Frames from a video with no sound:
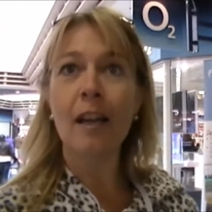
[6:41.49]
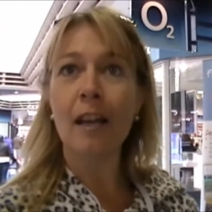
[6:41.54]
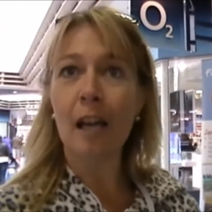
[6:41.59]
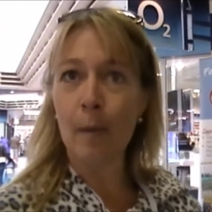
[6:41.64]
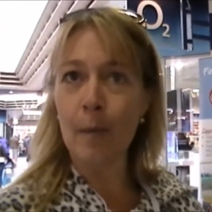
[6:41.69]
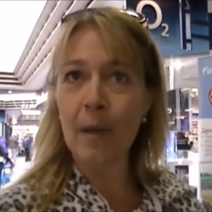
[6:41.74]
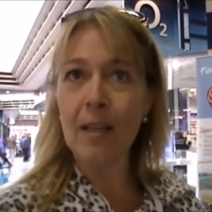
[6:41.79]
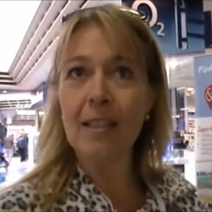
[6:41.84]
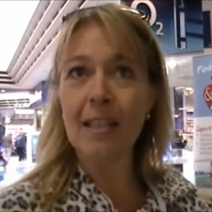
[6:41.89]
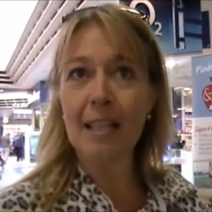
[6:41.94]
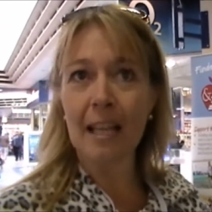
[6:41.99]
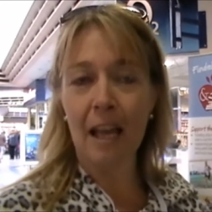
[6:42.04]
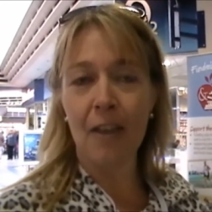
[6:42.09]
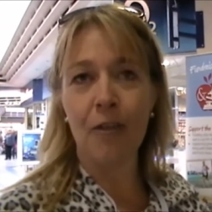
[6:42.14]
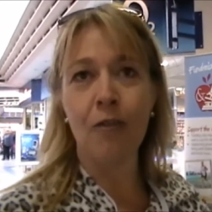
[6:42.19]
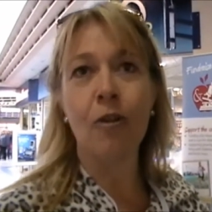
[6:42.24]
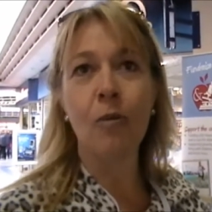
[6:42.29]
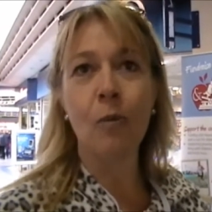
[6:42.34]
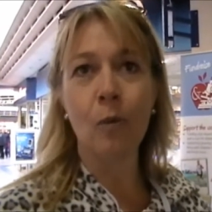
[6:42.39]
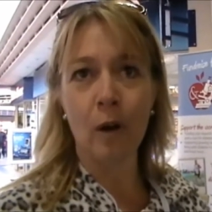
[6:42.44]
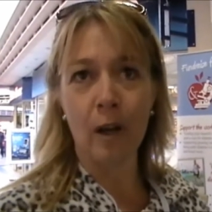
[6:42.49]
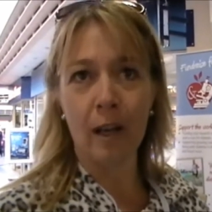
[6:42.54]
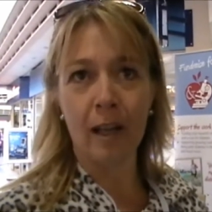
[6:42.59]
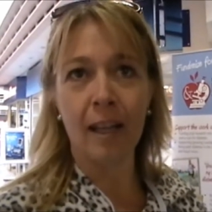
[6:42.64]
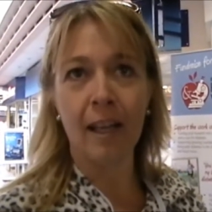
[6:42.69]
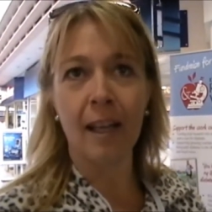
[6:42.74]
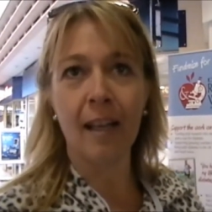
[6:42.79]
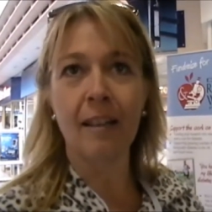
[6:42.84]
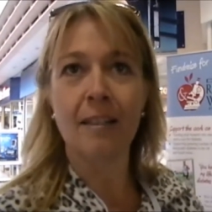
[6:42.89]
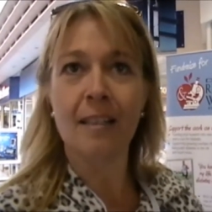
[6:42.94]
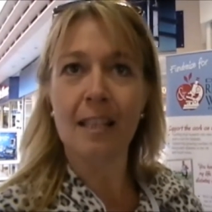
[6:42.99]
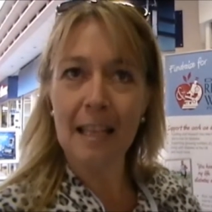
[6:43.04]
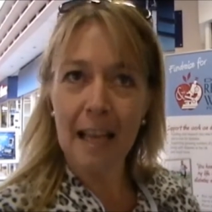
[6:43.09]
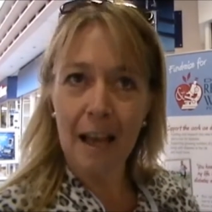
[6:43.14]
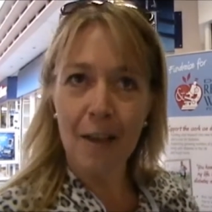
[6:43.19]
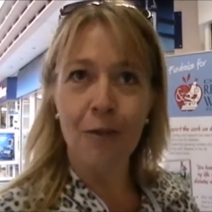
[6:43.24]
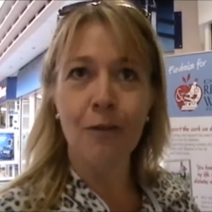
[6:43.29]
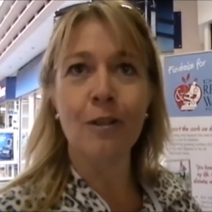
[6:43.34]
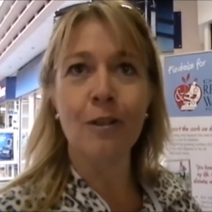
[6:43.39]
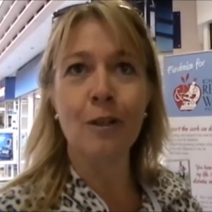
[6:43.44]
coming together and working
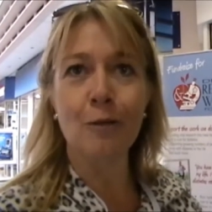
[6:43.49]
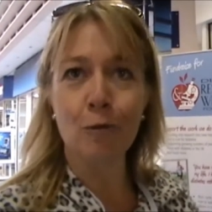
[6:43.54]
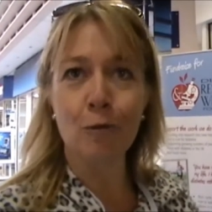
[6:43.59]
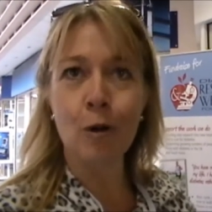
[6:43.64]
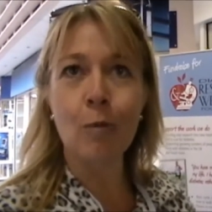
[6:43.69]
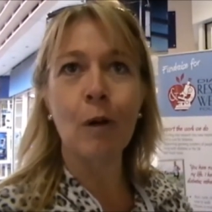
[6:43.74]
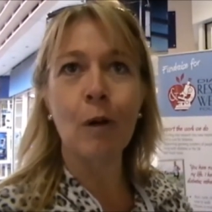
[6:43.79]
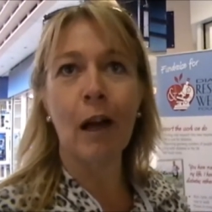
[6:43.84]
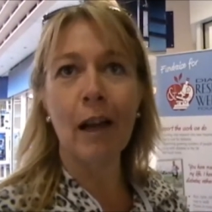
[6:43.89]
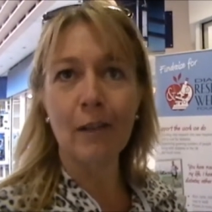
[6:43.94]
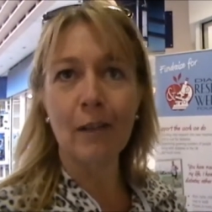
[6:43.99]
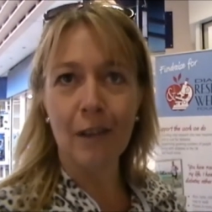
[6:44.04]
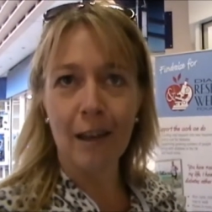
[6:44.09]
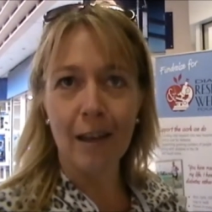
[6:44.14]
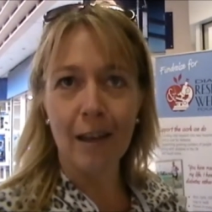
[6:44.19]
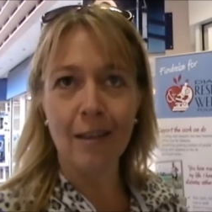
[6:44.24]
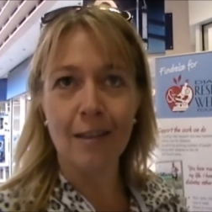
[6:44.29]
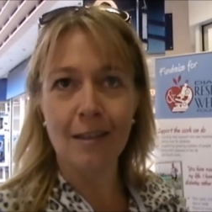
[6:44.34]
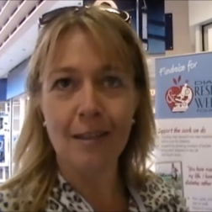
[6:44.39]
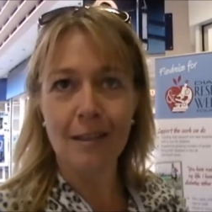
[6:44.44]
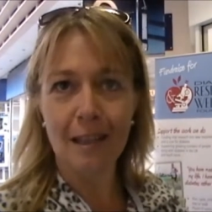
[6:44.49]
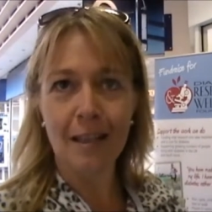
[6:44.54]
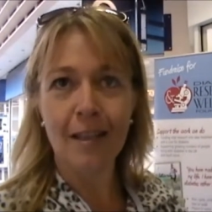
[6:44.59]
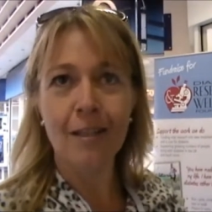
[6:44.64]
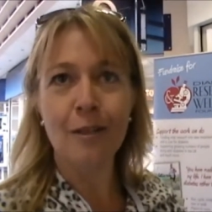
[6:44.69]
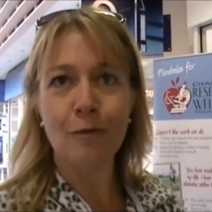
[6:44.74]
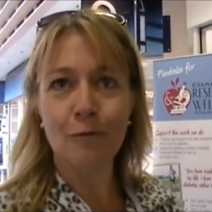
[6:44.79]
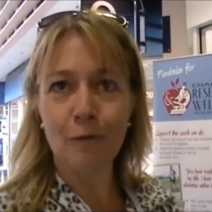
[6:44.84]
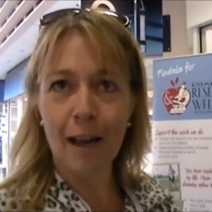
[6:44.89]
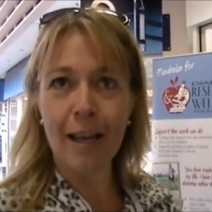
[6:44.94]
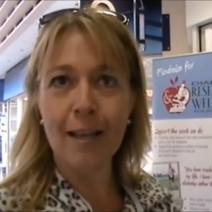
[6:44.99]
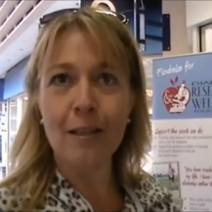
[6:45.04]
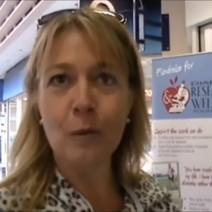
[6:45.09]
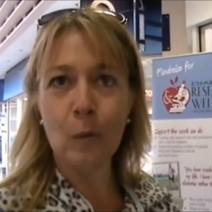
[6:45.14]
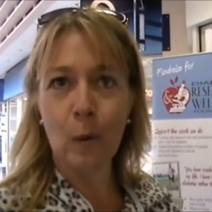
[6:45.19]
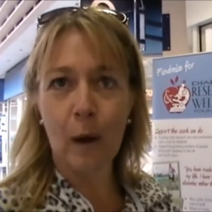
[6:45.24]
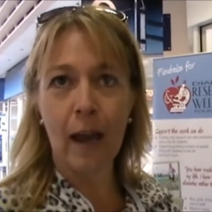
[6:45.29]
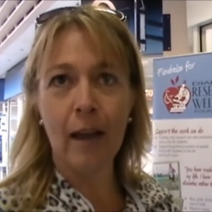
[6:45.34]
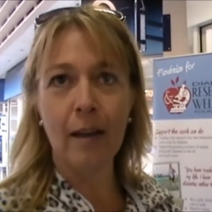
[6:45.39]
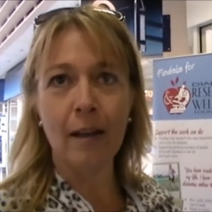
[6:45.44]
together as a group like this to raise
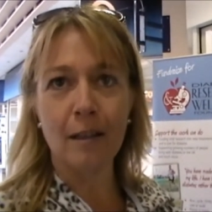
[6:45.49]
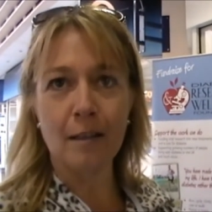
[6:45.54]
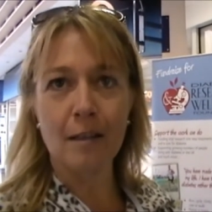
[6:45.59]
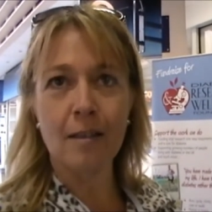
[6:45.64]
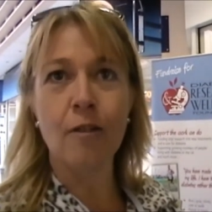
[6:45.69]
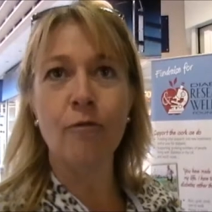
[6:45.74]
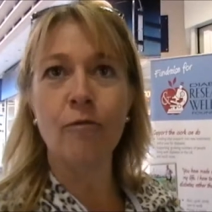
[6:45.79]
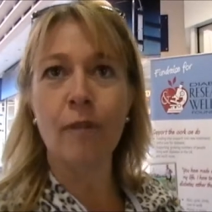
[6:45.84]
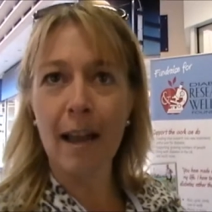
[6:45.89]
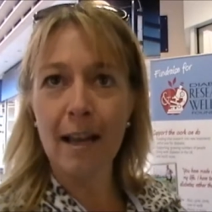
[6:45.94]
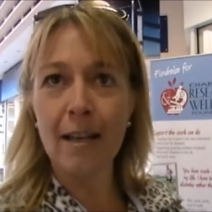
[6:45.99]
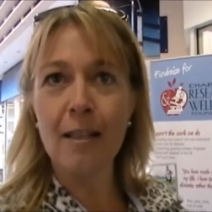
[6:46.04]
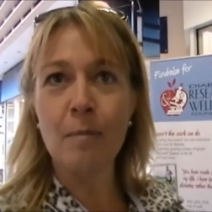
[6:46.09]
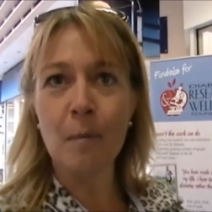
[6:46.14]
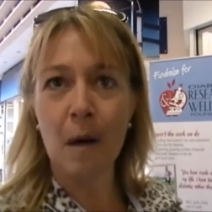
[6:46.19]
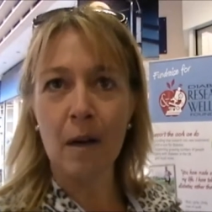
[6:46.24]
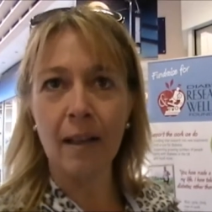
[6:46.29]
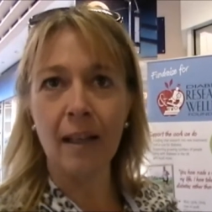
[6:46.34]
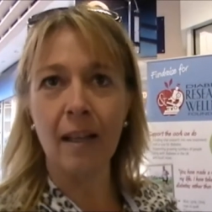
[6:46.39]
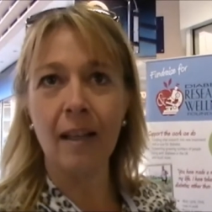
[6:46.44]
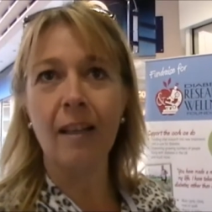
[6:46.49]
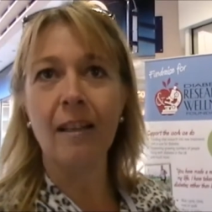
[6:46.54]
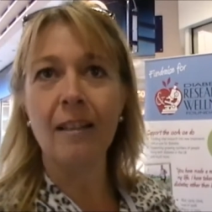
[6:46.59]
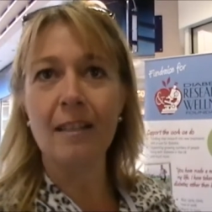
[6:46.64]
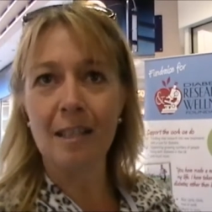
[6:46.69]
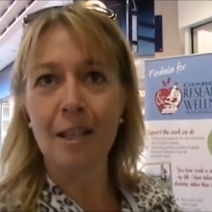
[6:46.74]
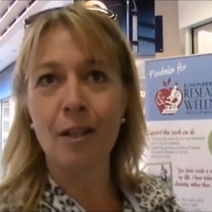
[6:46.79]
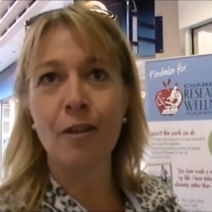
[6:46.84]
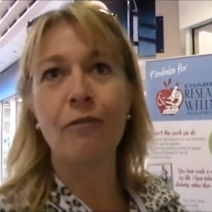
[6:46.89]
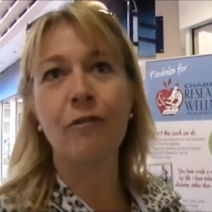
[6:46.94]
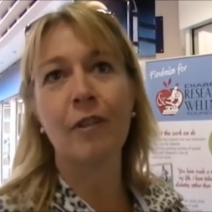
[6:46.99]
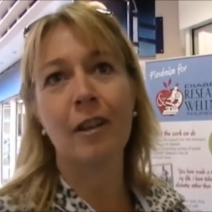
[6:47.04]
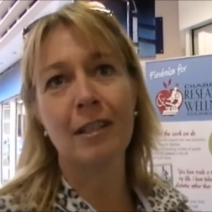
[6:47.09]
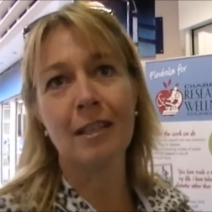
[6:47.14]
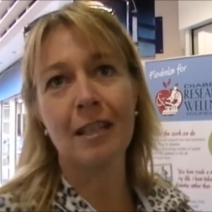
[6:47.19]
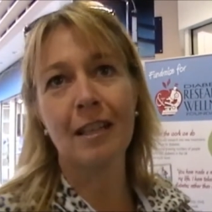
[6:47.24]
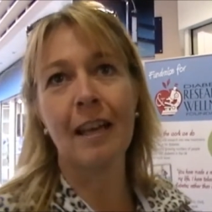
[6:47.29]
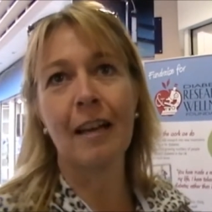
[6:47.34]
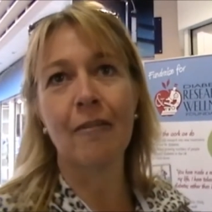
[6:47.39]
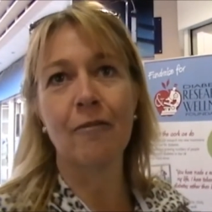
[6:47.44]
awareness, to raise money and continue
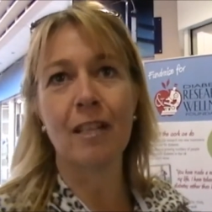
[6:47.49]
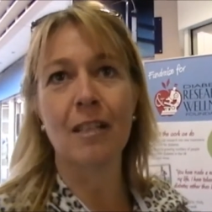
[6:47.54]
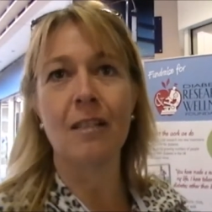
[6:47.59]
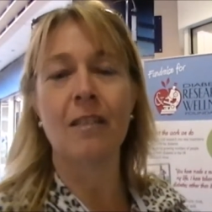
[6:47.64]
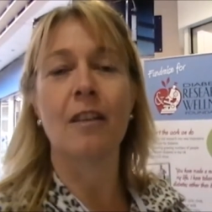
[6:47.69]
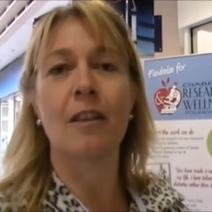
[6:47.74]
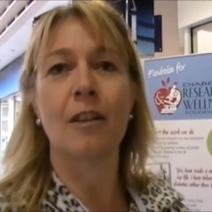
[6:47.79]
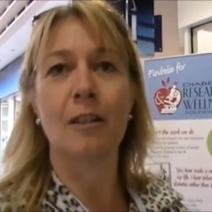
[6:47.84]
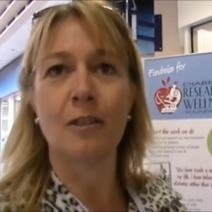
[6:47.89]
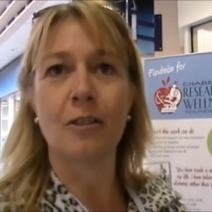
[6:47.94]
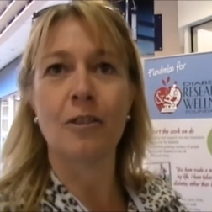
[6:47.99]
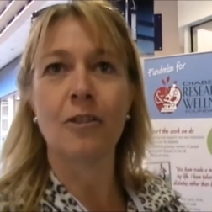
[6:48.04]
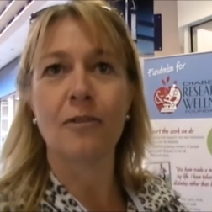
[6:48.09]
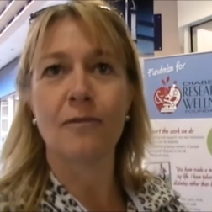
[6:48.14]
funding that research.